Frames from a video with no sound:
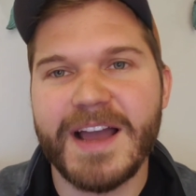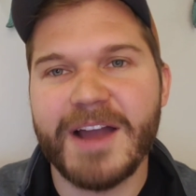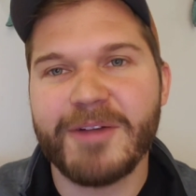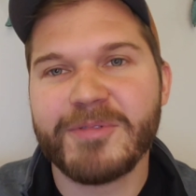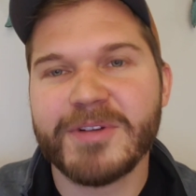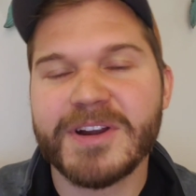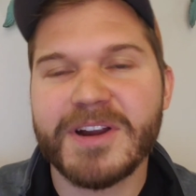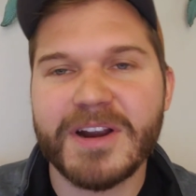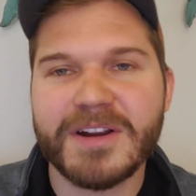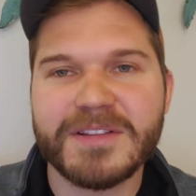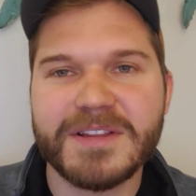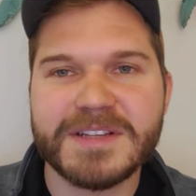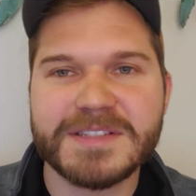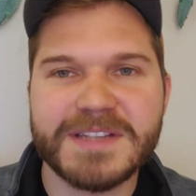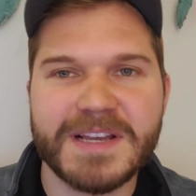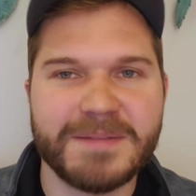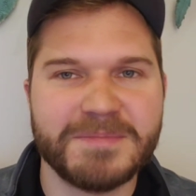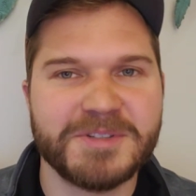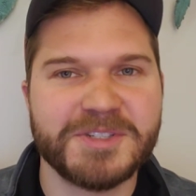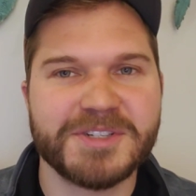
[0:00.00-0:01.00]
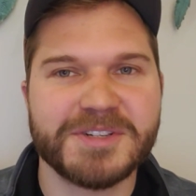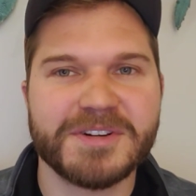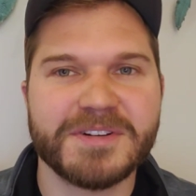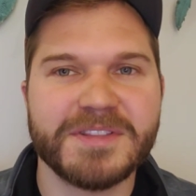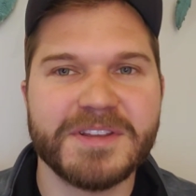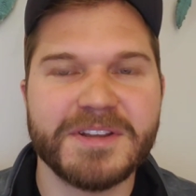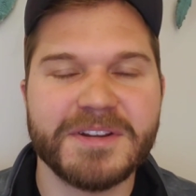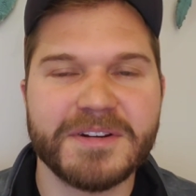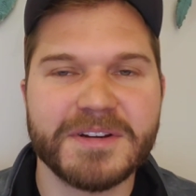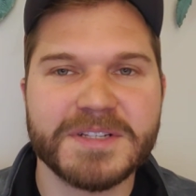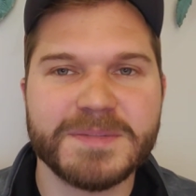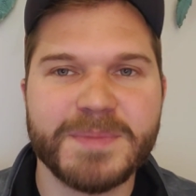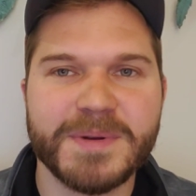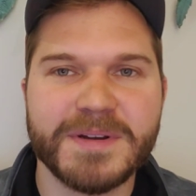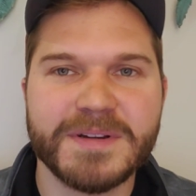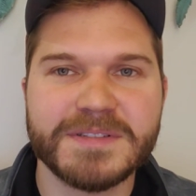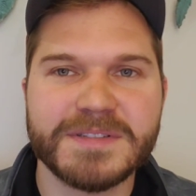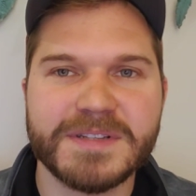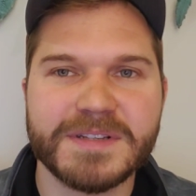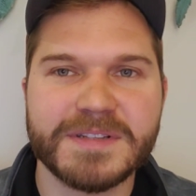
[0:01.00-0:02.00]
regardless, I'm sure that you're
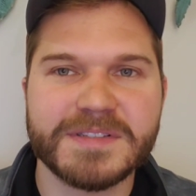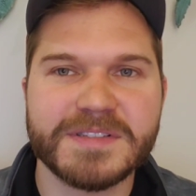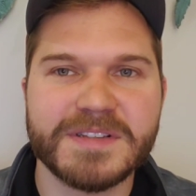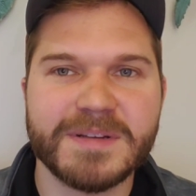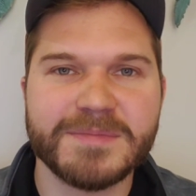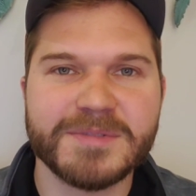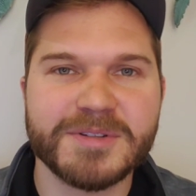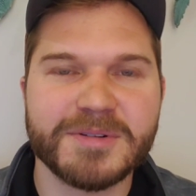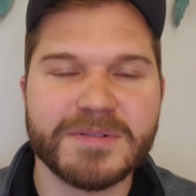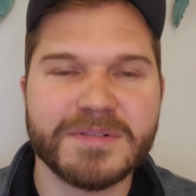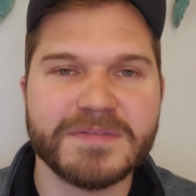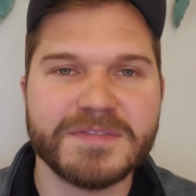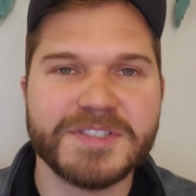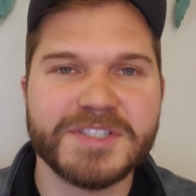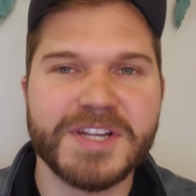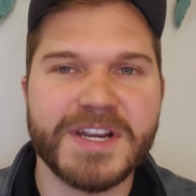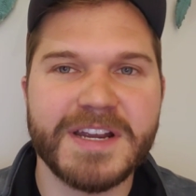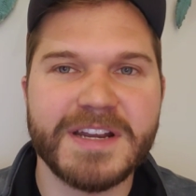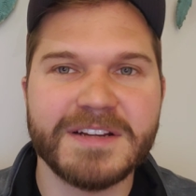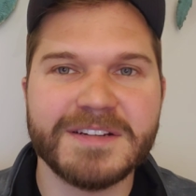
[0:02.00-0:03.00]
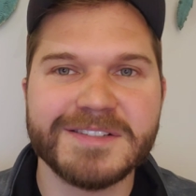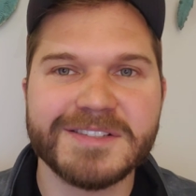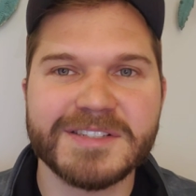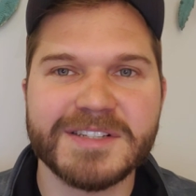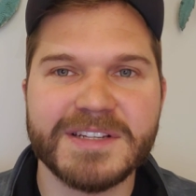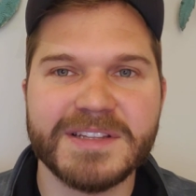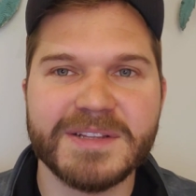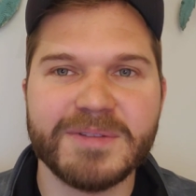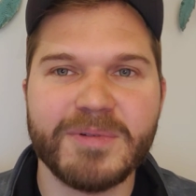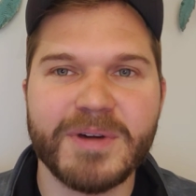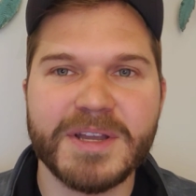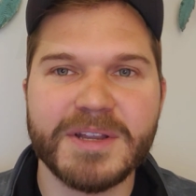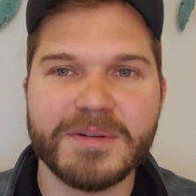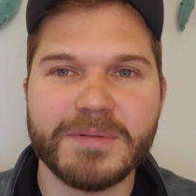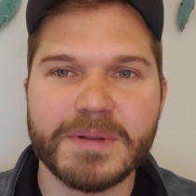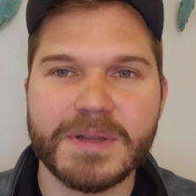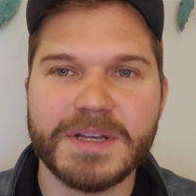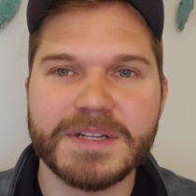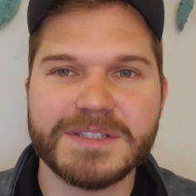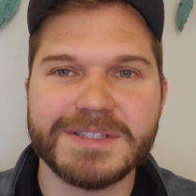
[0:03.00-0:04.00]
experiencing some sort of change in the way your
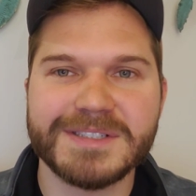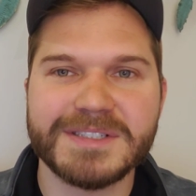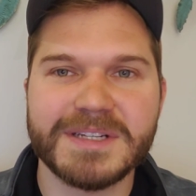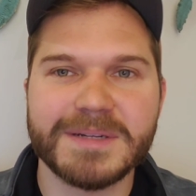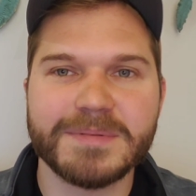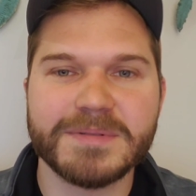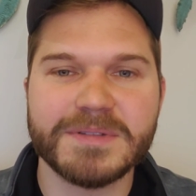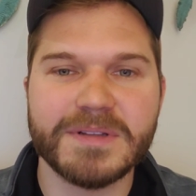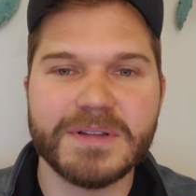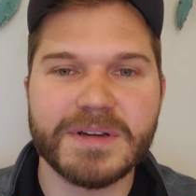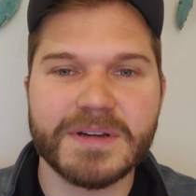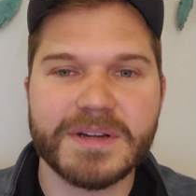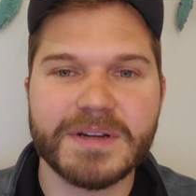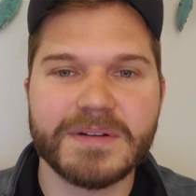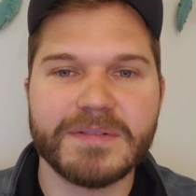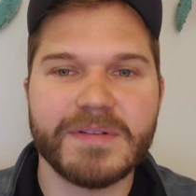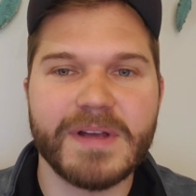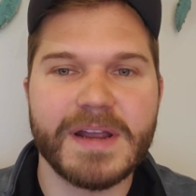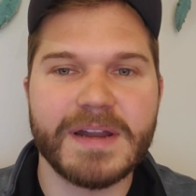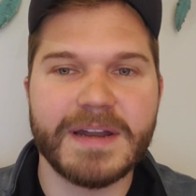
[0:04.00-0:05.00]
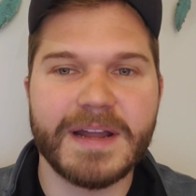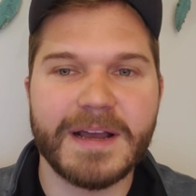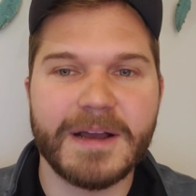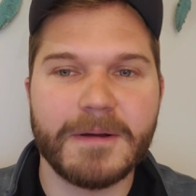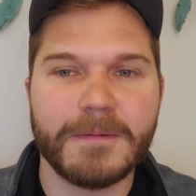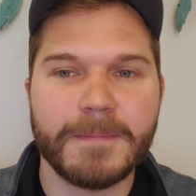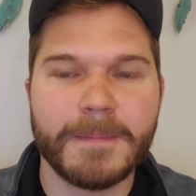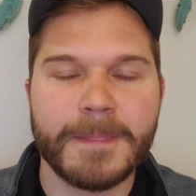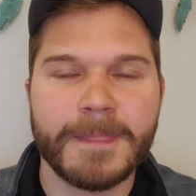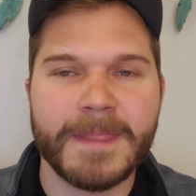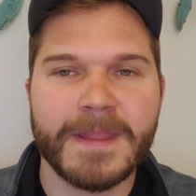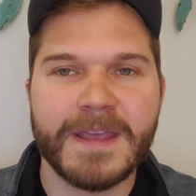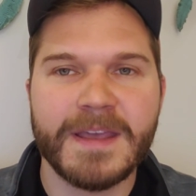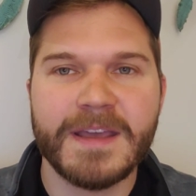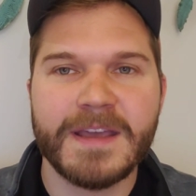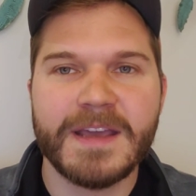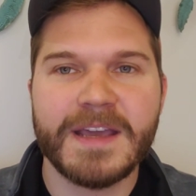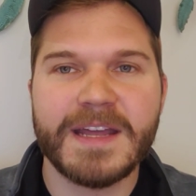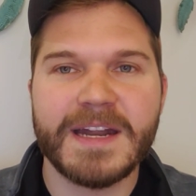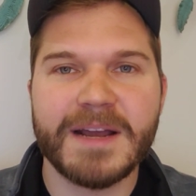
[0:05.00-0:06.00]
relationships look right now.
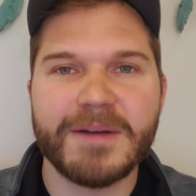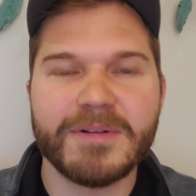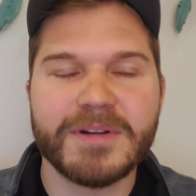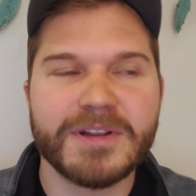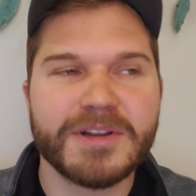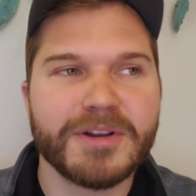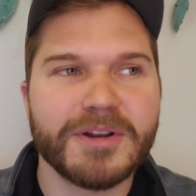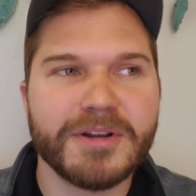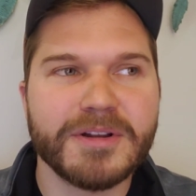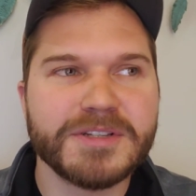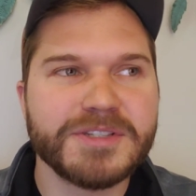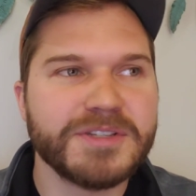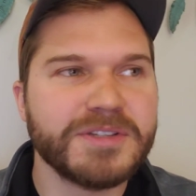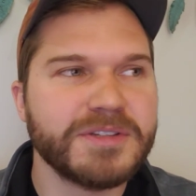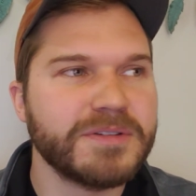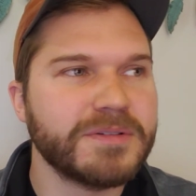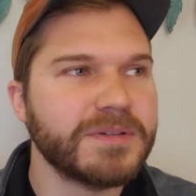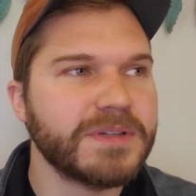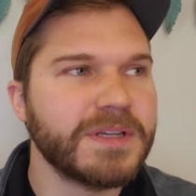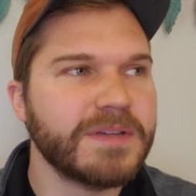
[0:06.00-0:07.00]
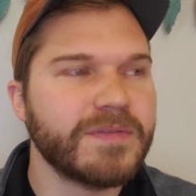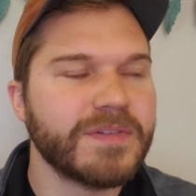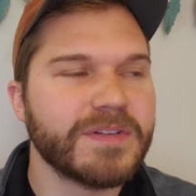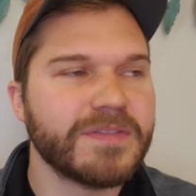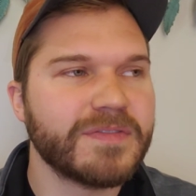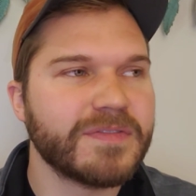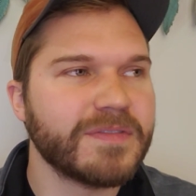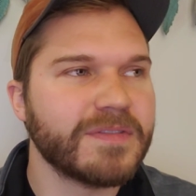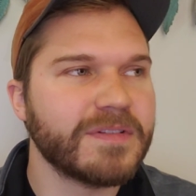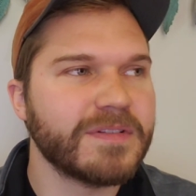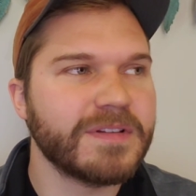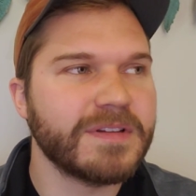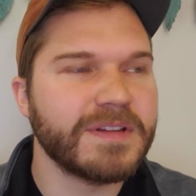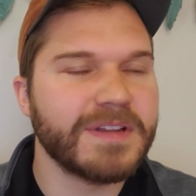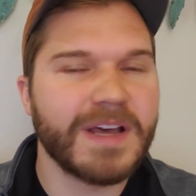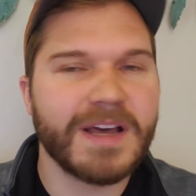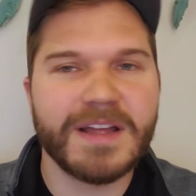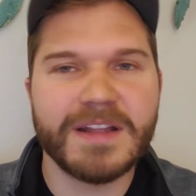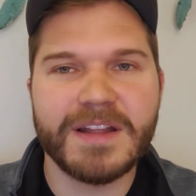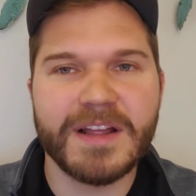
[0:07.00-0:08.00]
And I would encourage you, even if
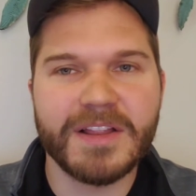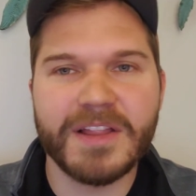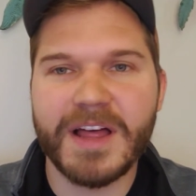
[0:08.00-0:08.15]
not a